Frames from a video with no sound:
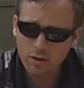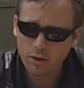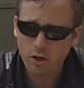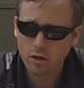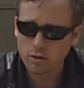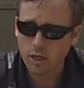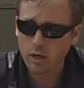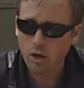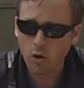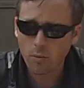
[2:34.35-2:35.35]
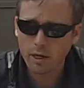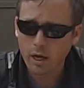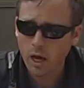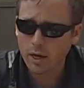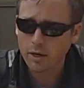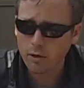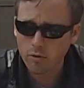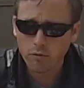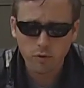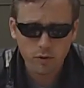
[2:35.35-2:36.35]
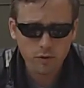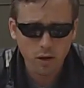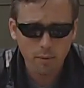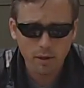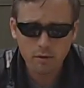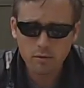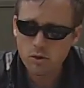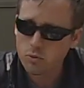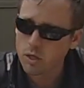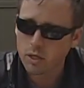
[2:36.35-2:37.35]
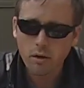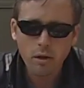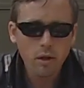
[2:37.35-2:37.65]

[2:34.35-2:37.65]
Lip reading: The dog's like, oh my God, I know food is coming. Sweet.